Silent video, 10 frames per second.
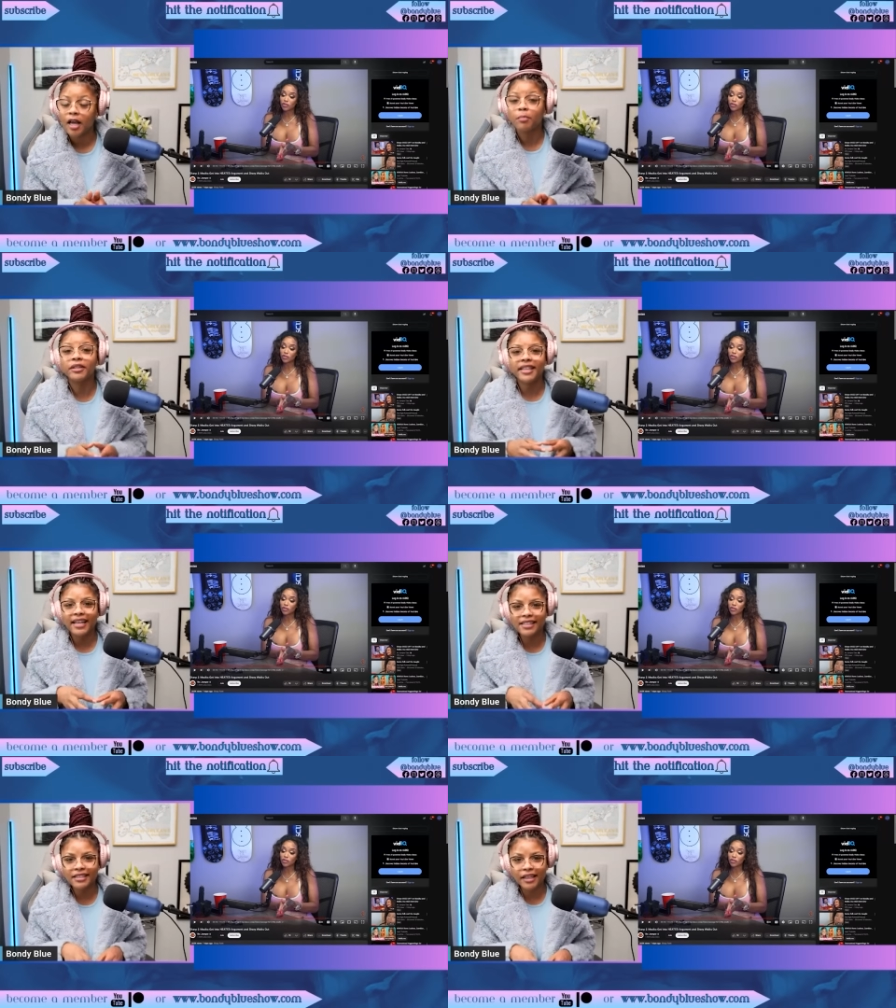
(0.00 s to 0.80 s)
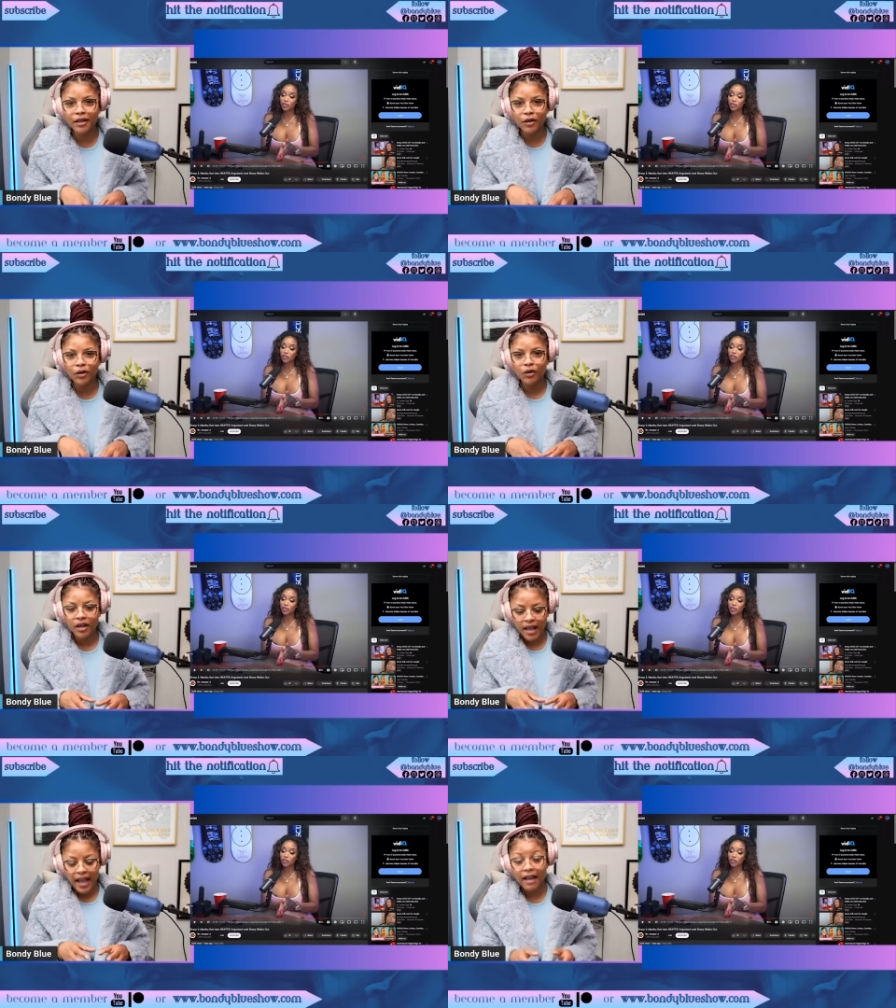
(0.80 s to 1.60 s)
But that's still
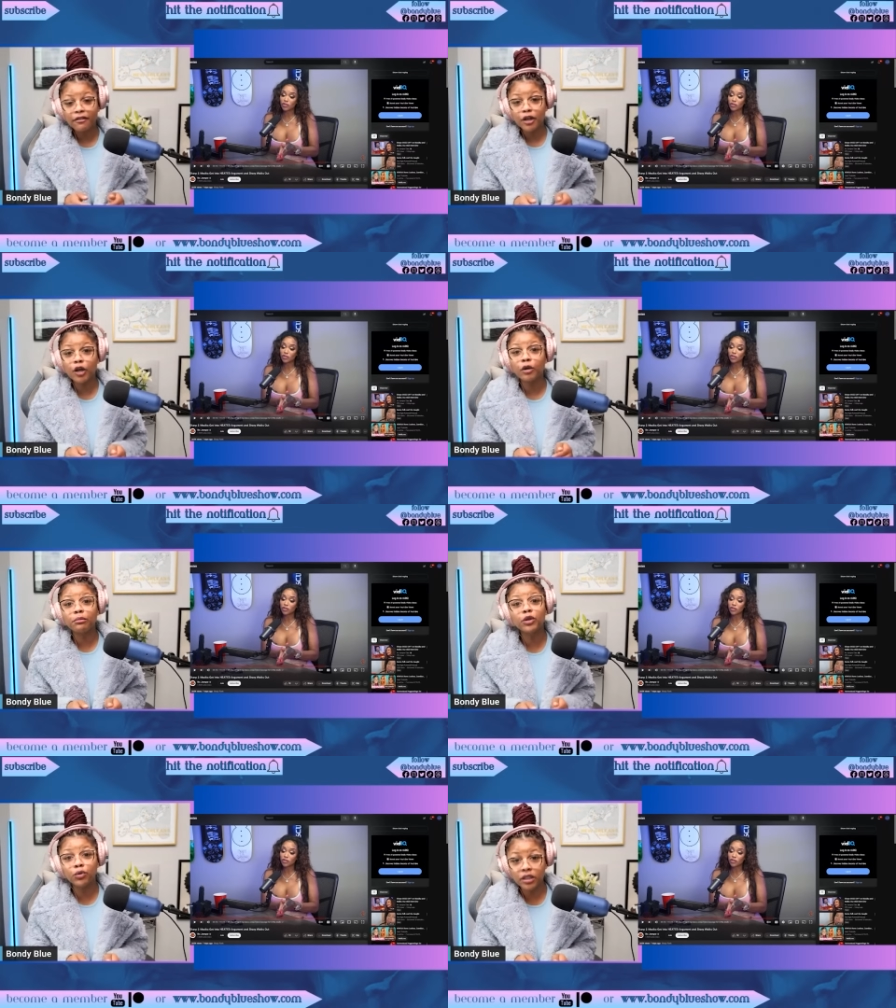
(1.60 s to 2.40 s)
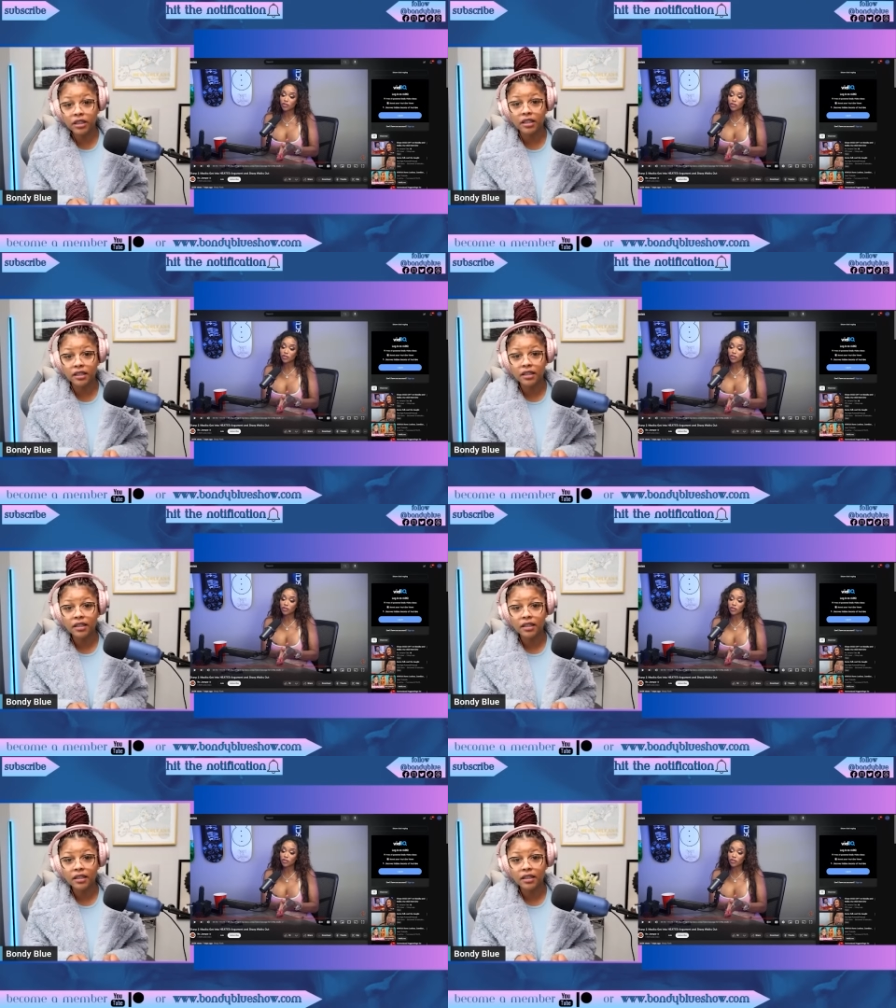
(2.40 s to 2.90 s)
having a community